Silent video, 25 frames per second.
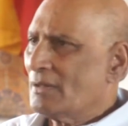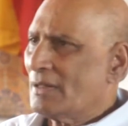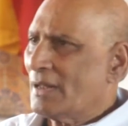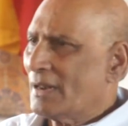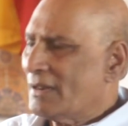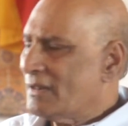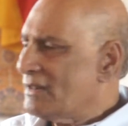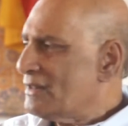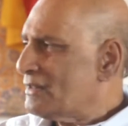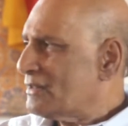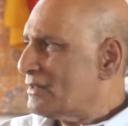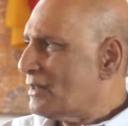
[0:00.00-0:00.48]

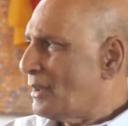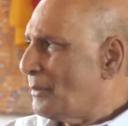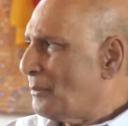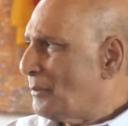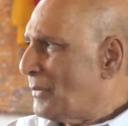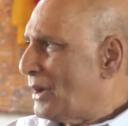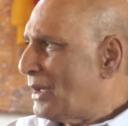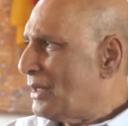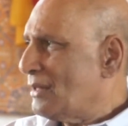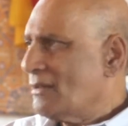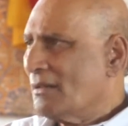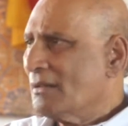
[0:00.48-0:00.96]
That is
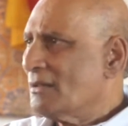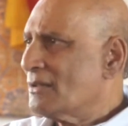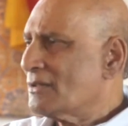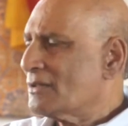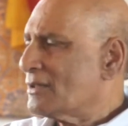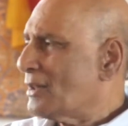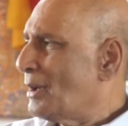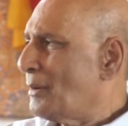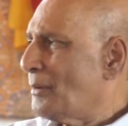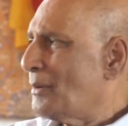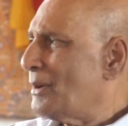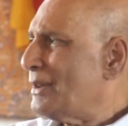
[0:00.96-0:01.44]

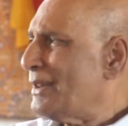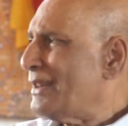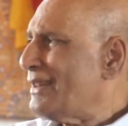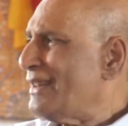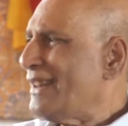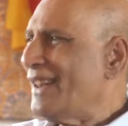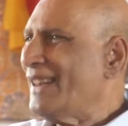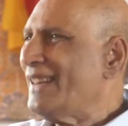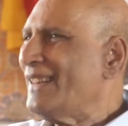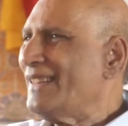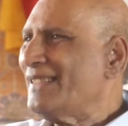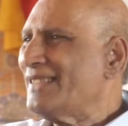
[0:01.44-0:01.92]
sambandha.
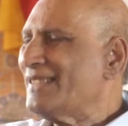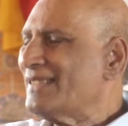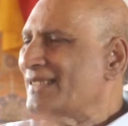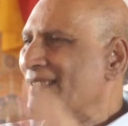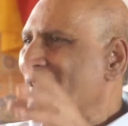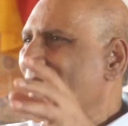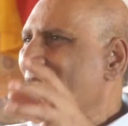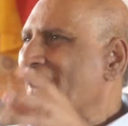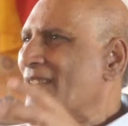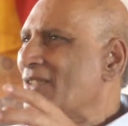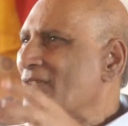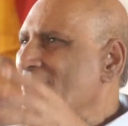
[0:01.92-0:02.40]
It is
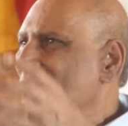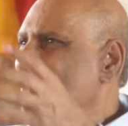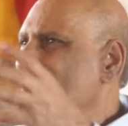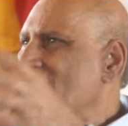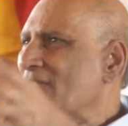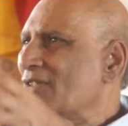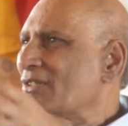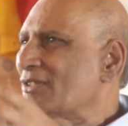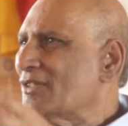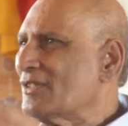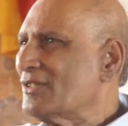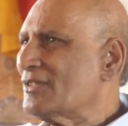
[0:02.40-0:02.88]
not
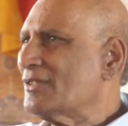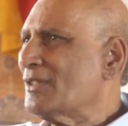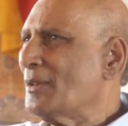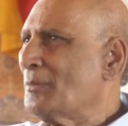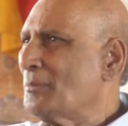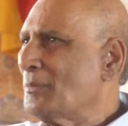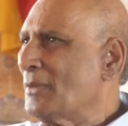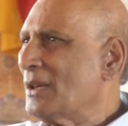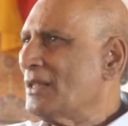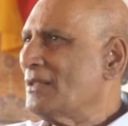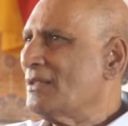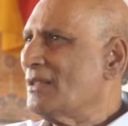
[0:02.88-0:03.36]
just
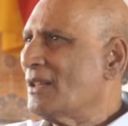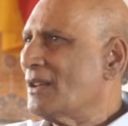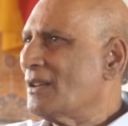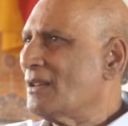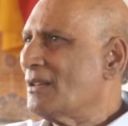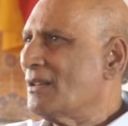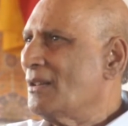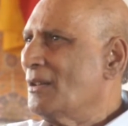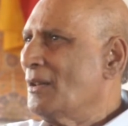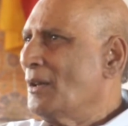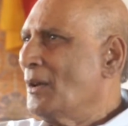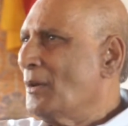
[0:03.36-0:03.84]

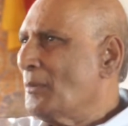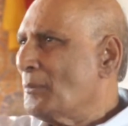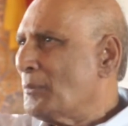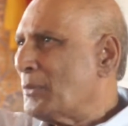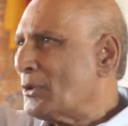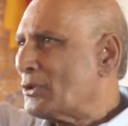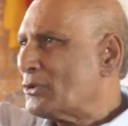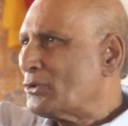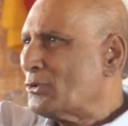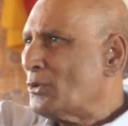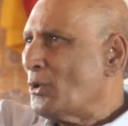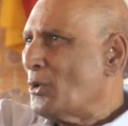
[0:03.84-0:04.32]
sambandha.
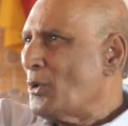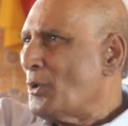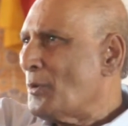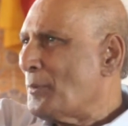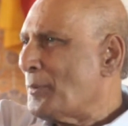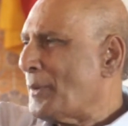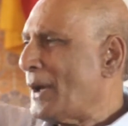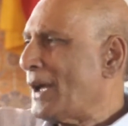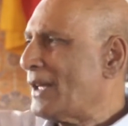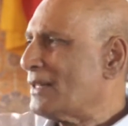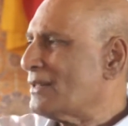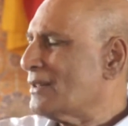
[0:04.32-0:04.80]

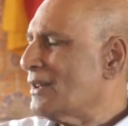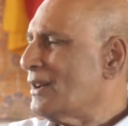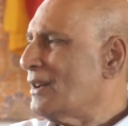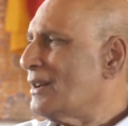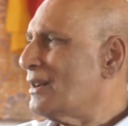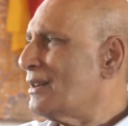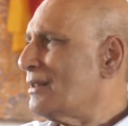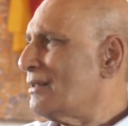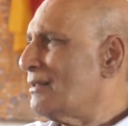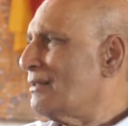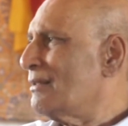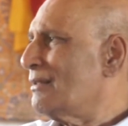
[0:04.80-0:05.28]
Pashoha
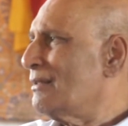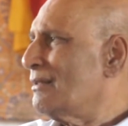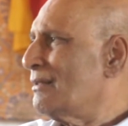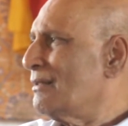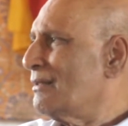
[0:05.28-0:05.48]
padaha.